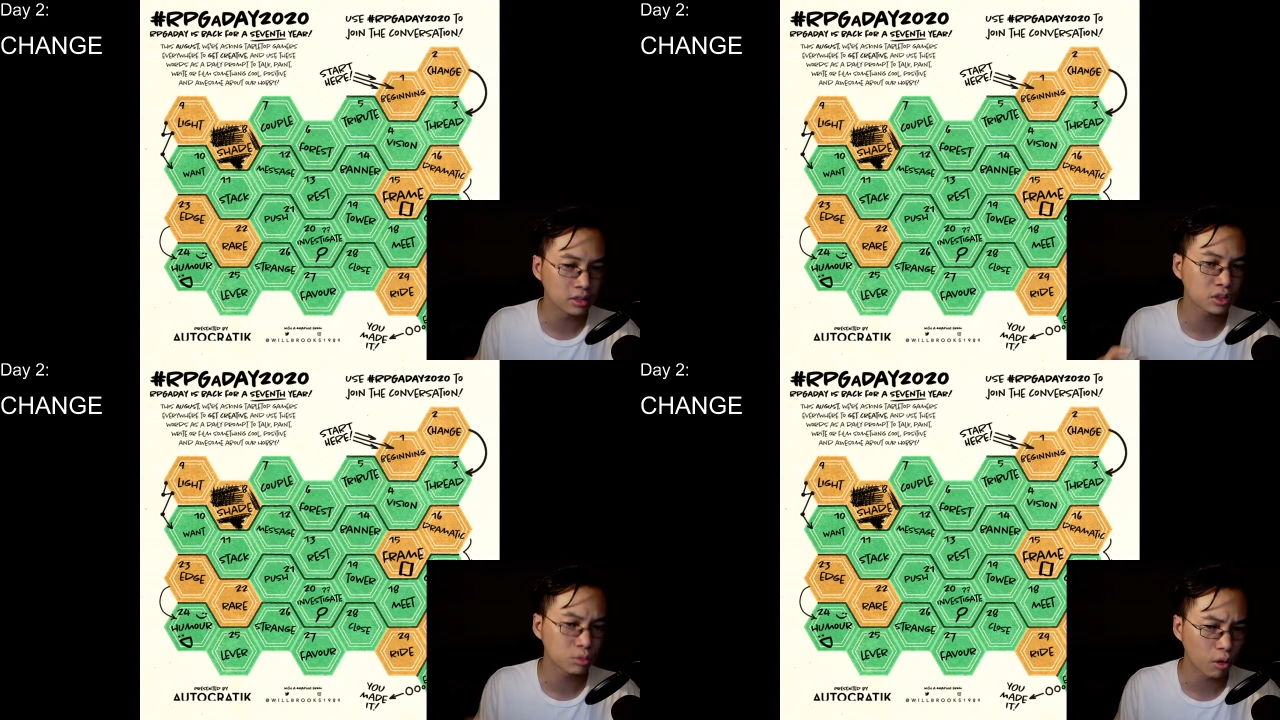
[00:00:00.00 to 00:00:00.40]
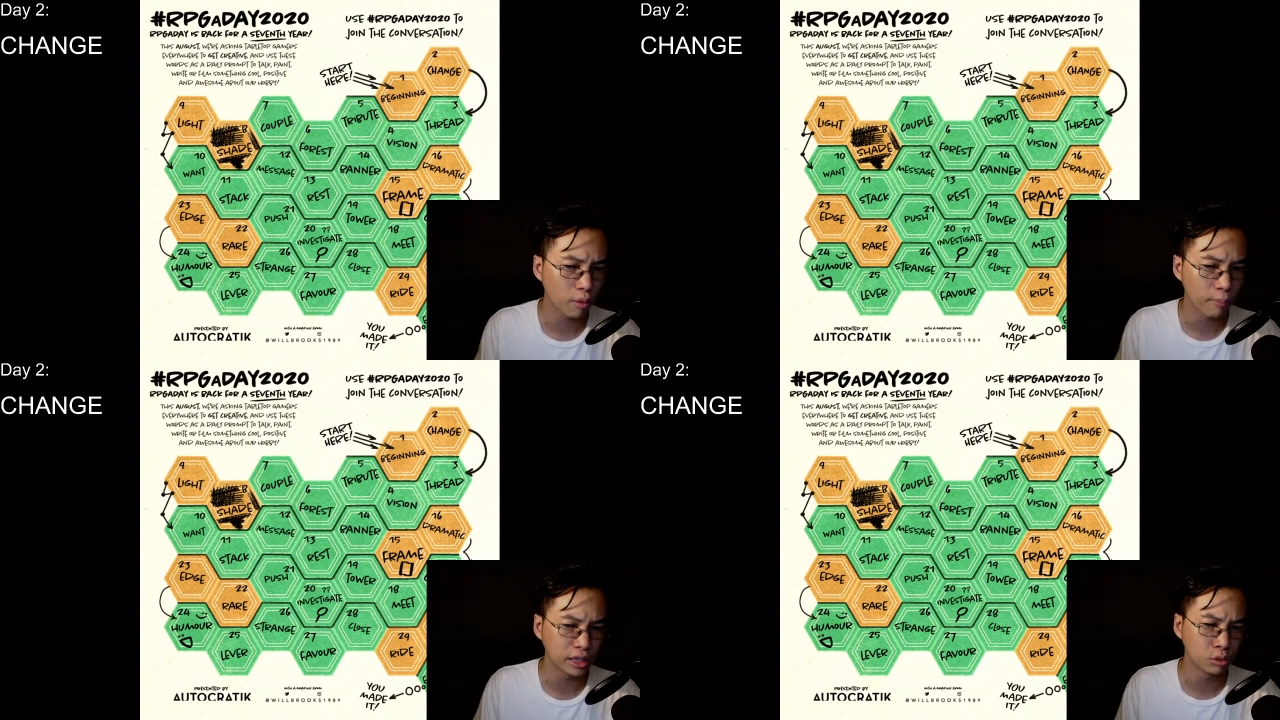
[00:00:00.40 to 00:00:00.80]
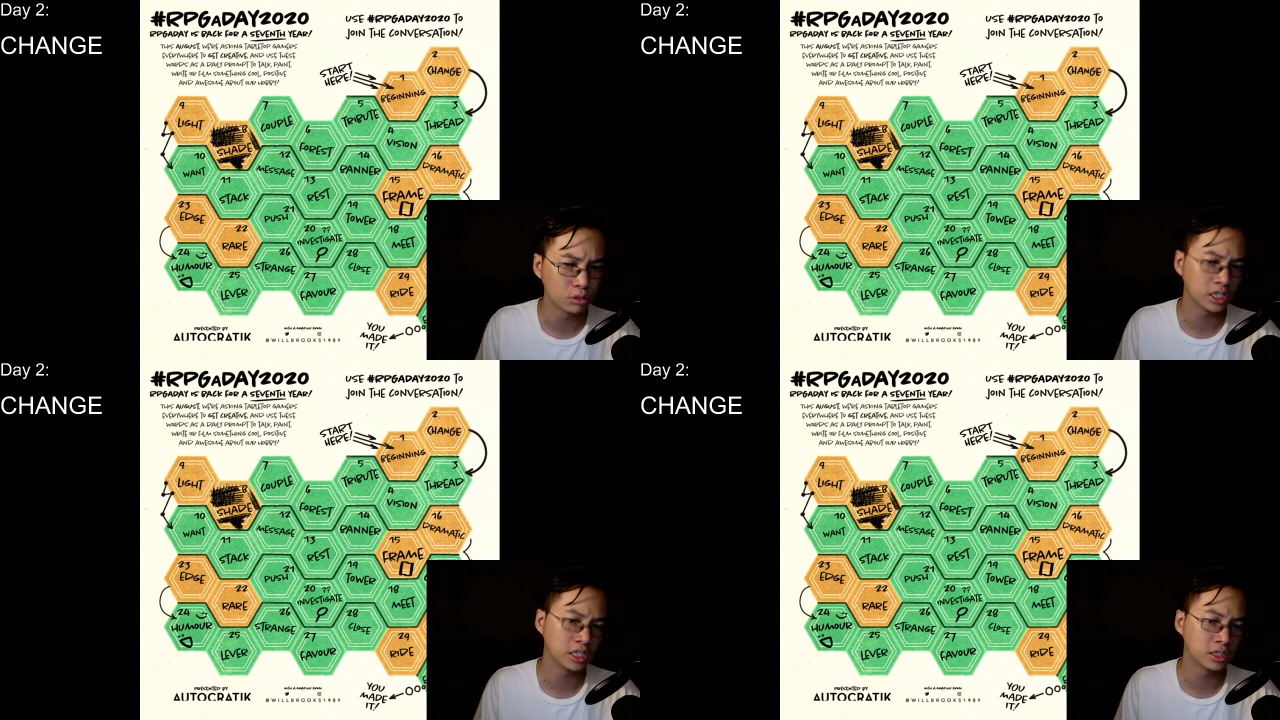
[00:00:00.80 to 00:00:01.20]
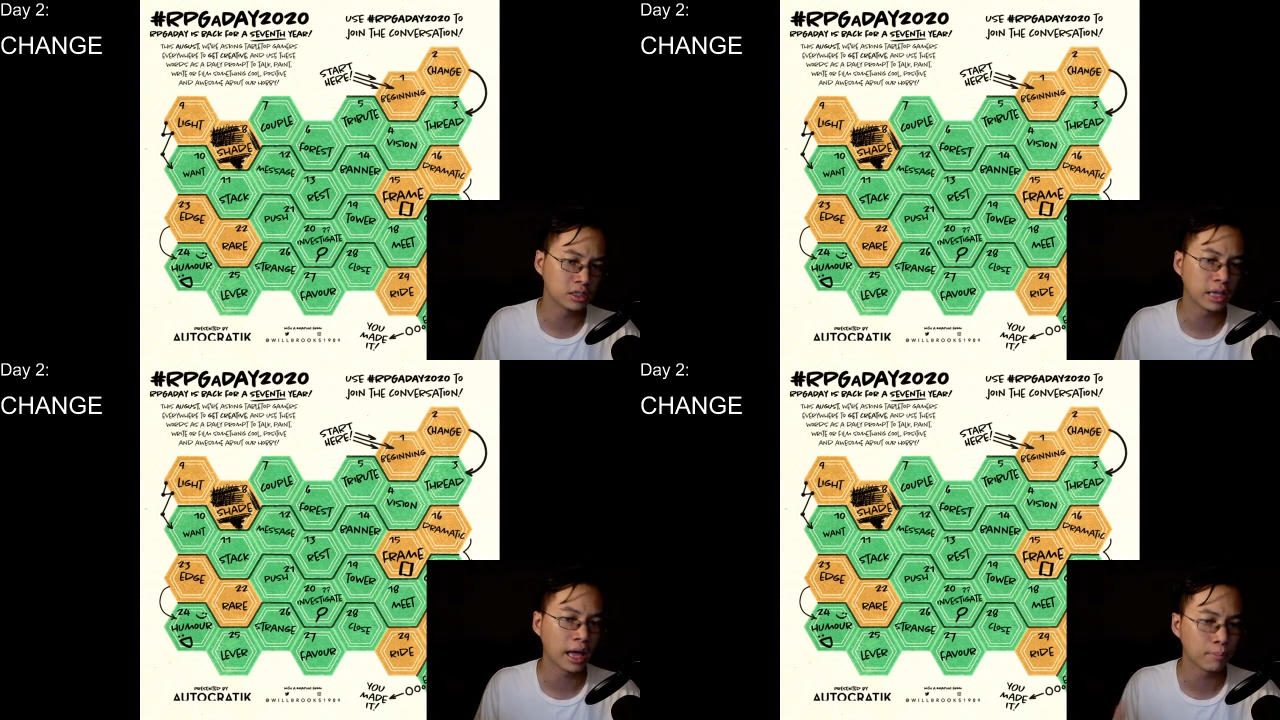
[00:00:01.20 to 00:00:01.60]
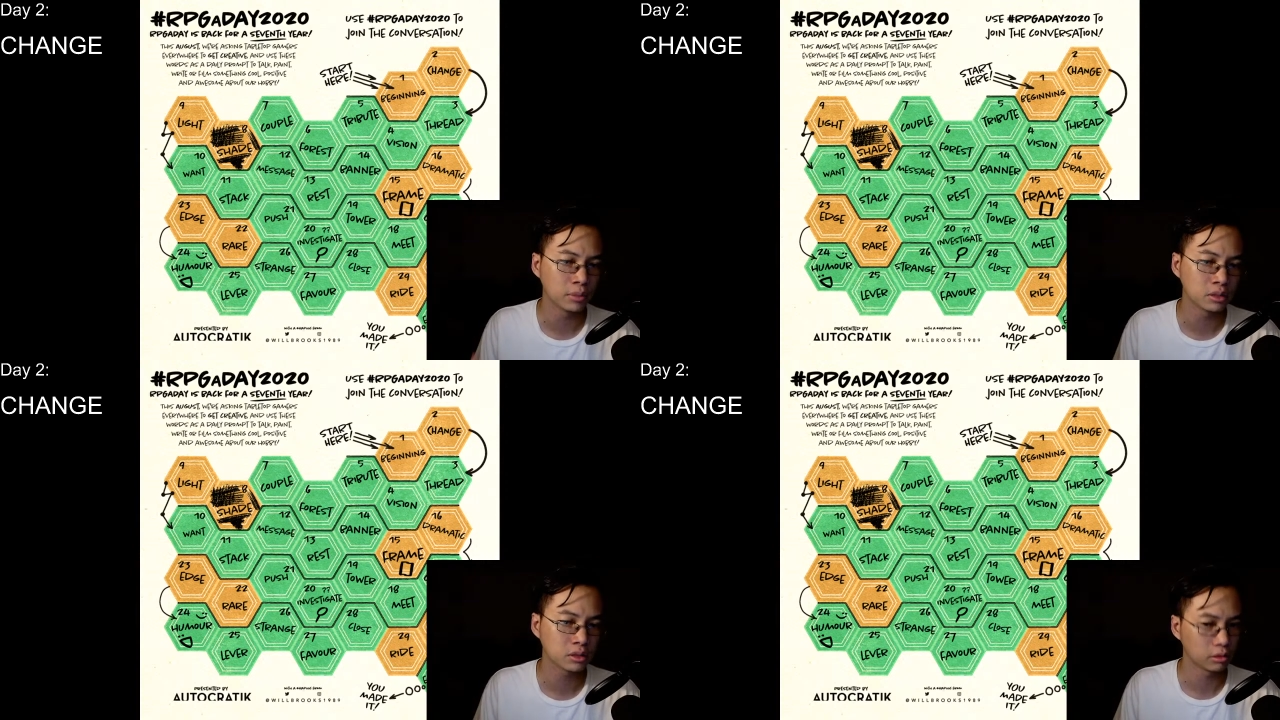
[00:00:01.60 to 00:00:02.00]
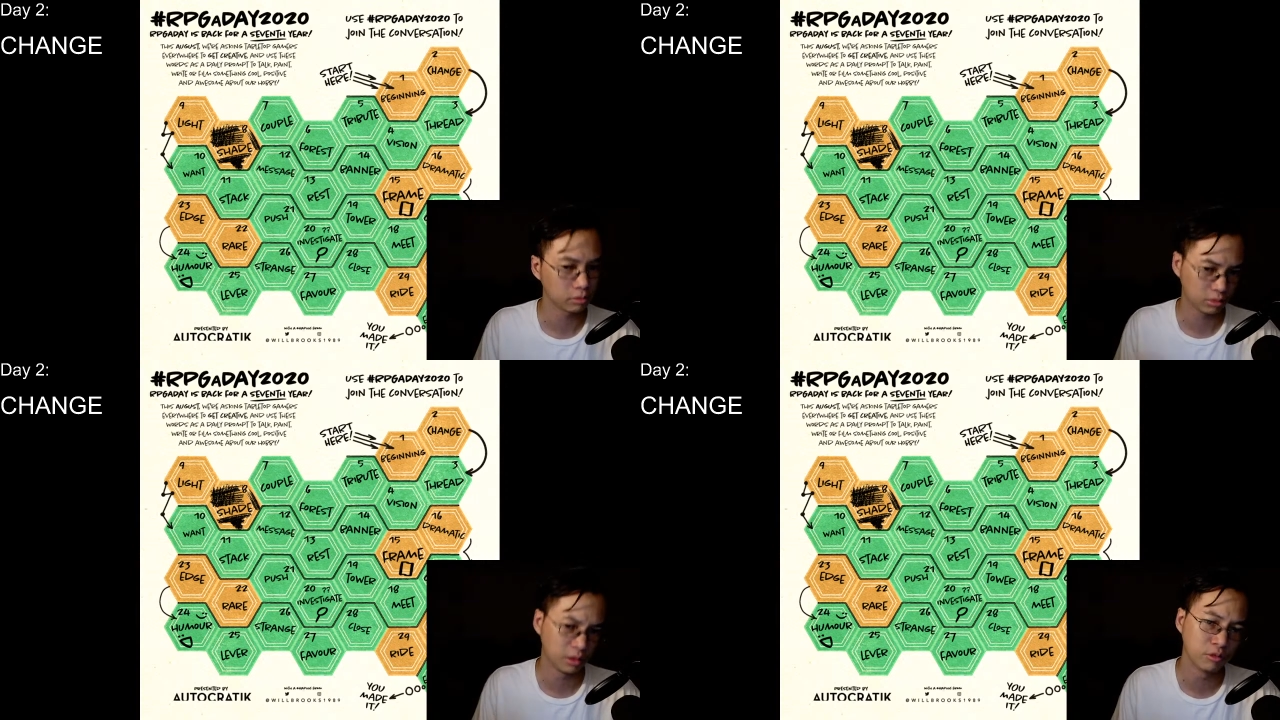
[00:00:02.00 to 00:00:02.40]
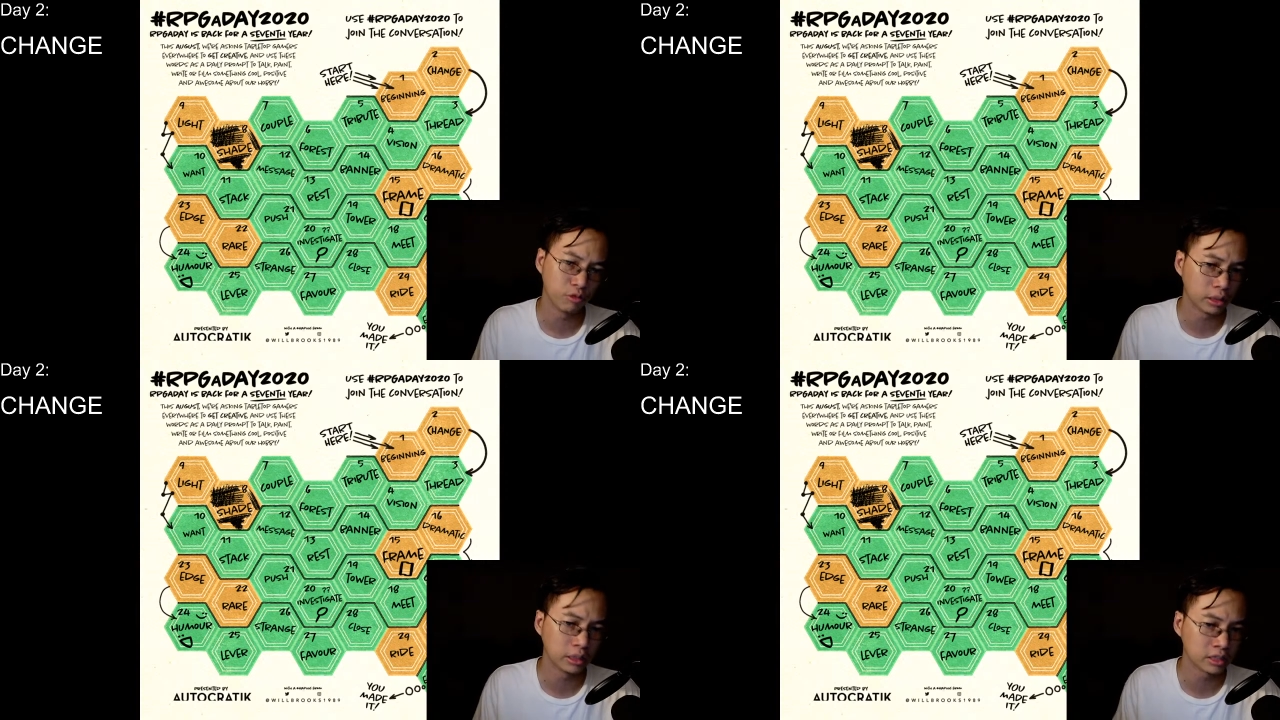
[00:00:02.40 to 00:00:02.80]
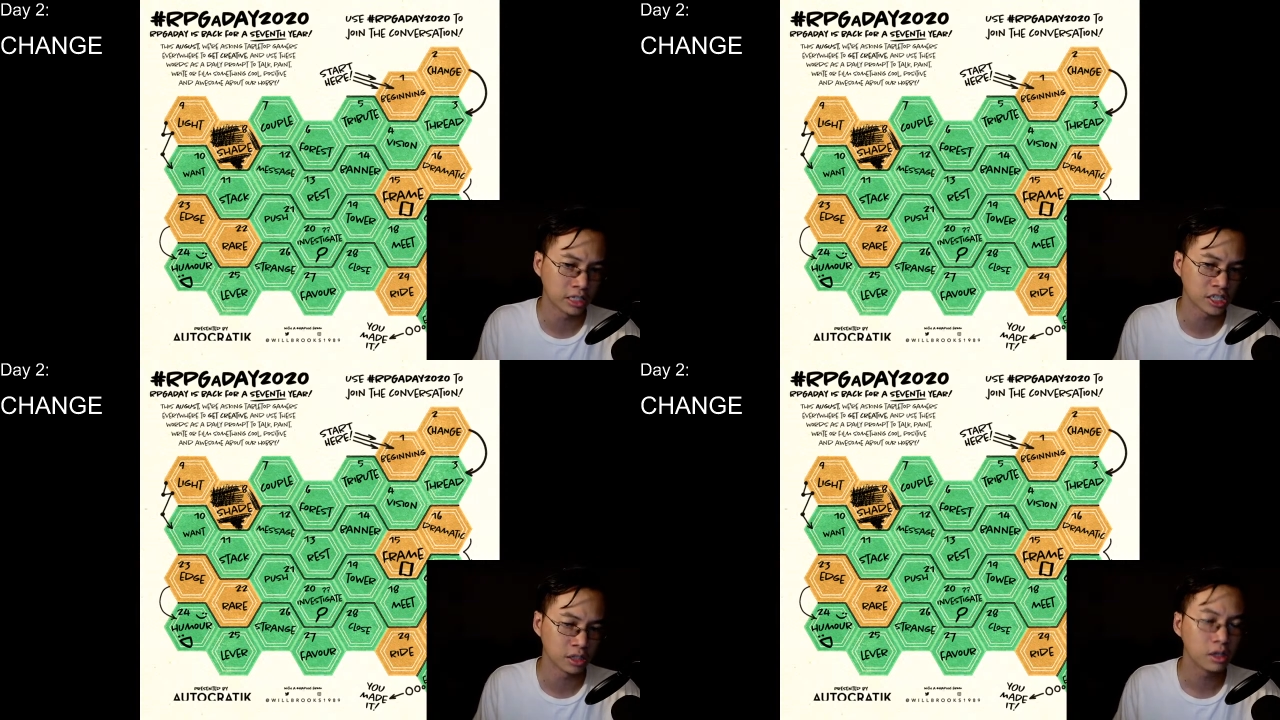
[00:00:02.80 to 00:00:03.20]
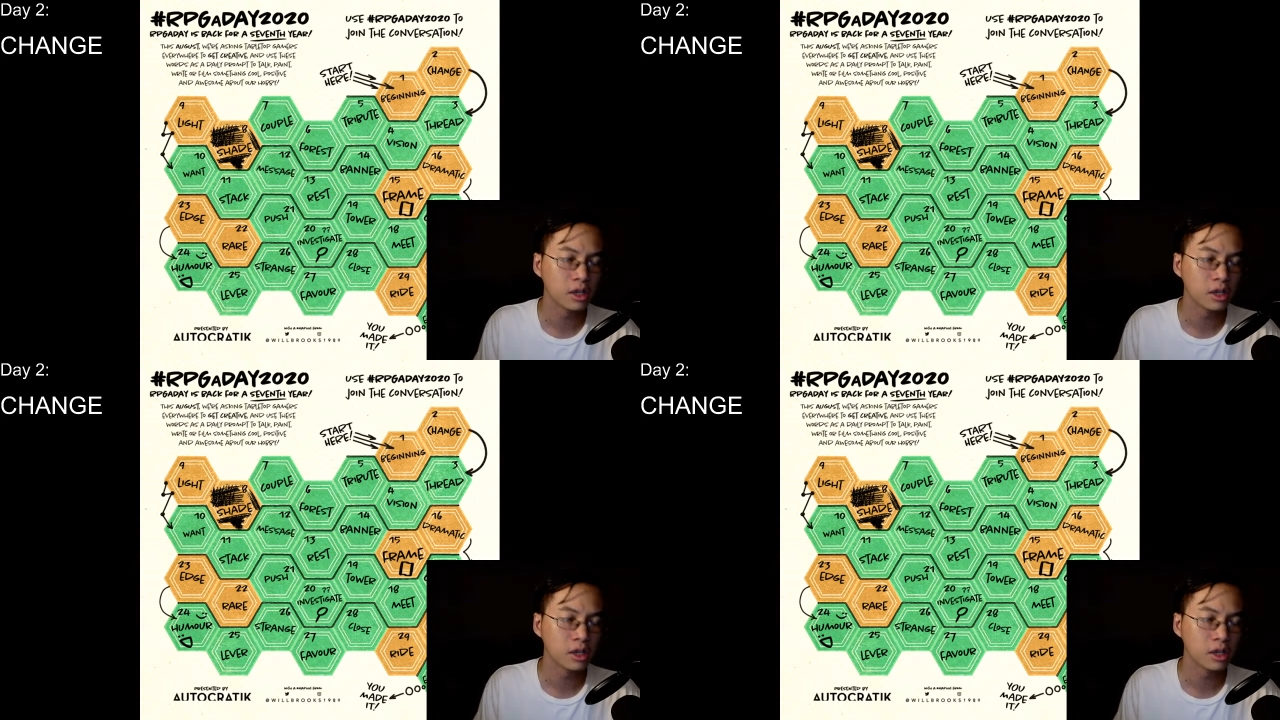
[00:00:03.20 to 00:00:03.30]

small, minute changes that happens whether in the session.